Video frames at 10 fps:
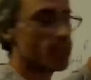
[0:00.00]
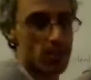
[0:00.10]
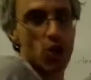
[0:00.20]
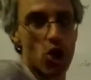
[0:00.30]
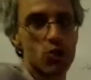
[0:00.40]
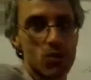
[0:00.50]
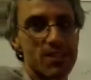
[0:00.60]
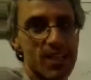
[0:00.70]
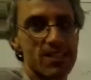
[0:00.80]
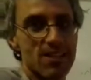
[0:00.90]
it, the cost
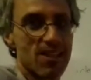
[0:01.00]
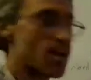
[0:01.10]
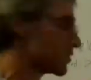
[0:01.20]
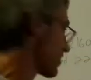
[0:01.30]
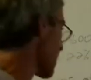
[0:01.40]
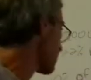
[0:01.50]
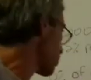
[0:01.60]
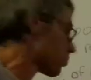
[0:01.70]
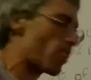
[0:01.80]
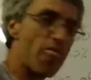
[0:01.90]
was 16,000. I
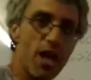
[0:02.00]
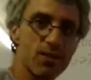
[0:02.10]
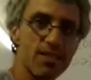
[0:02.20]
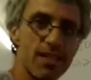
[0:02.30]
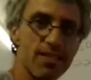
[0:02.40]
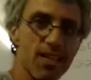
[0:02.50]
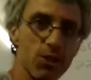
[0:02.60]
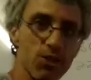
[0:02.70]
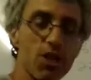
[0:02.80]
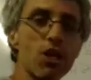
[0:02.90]
put
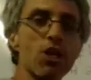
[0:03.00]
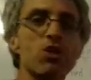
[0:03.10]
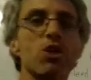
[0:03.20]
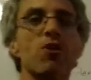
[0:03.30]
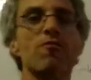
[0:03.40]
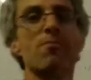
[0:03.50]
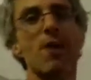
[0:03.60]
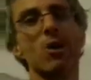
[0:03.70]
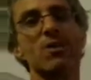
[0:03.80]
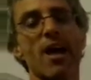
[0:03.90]
1,600. So the
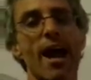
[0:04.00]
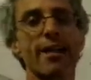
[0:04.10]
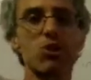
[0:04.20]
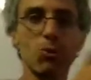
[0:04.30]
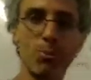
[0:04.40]
amount that I had to